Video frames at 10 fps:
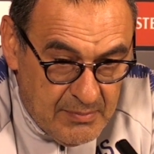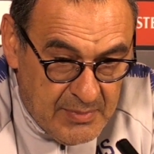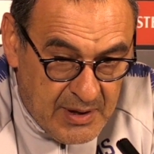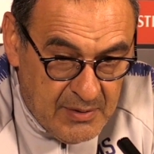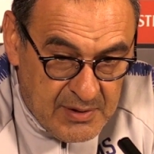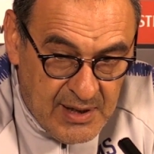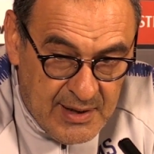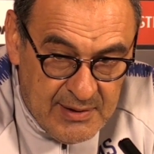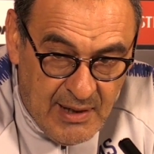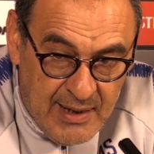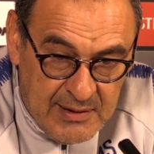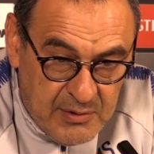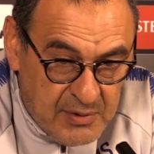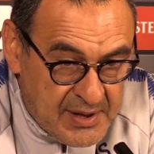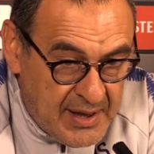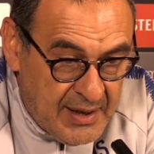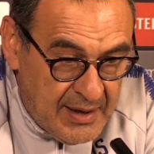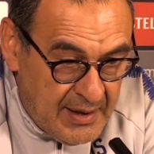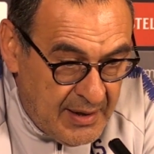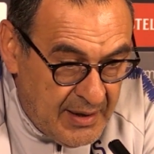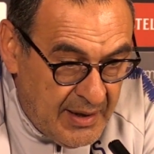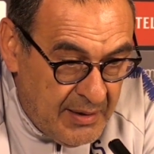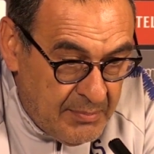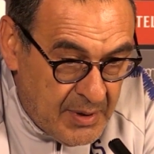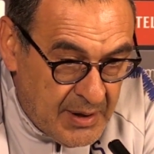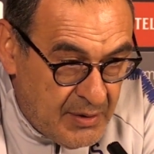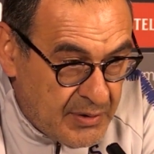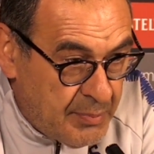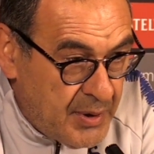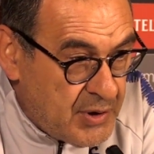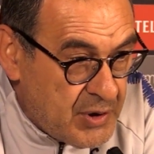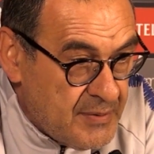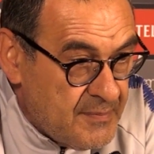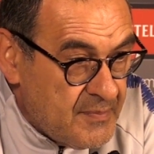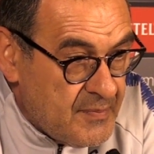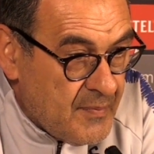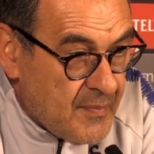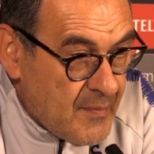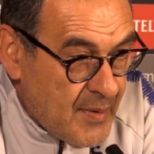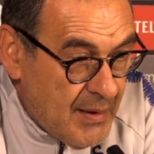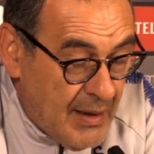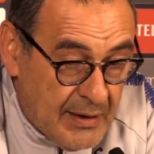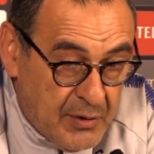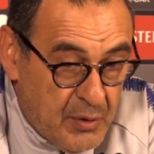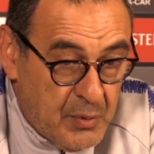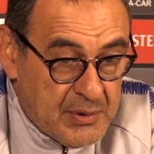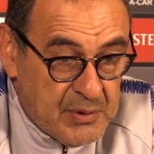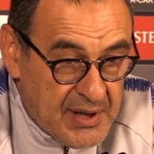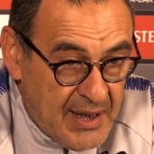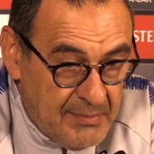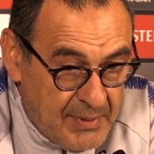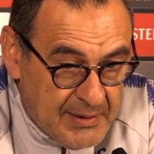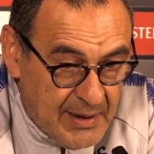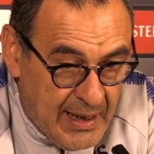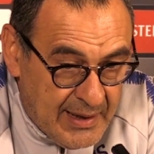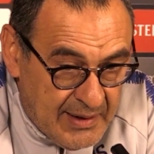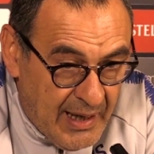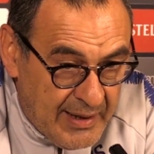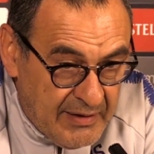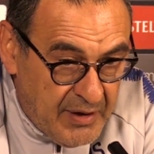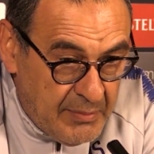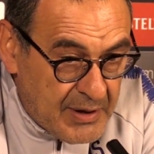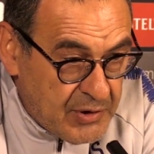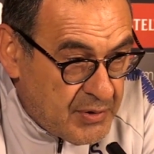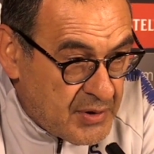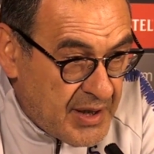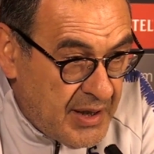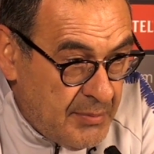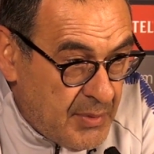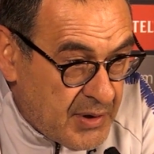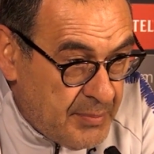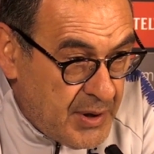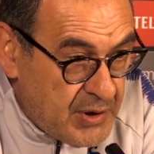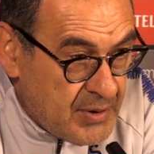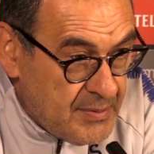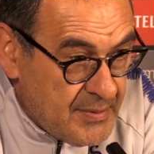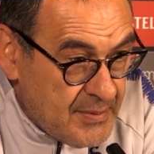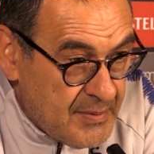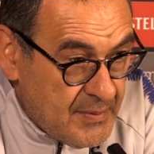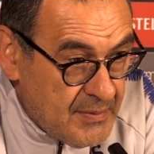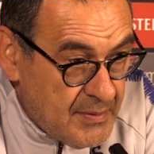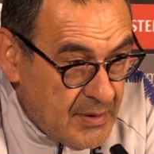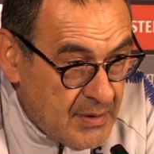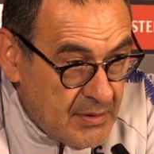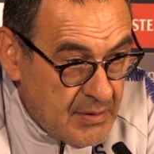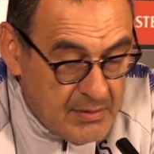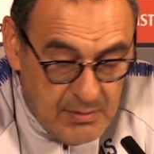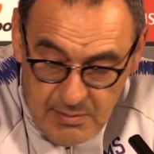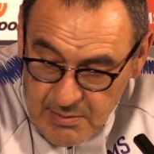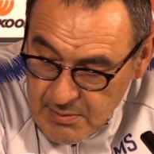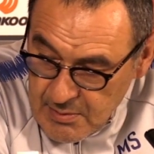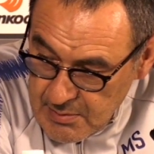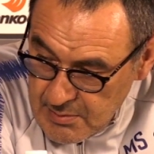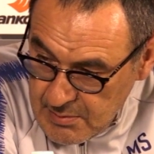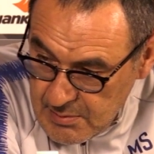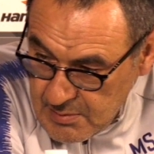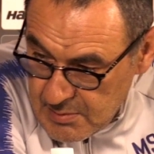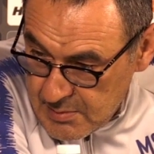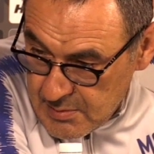because I'd like to see him uh, on the pitch. I don't know what to say, but uh, I'd like very much to see him on the pitch. Can I just ask what, what you would do if it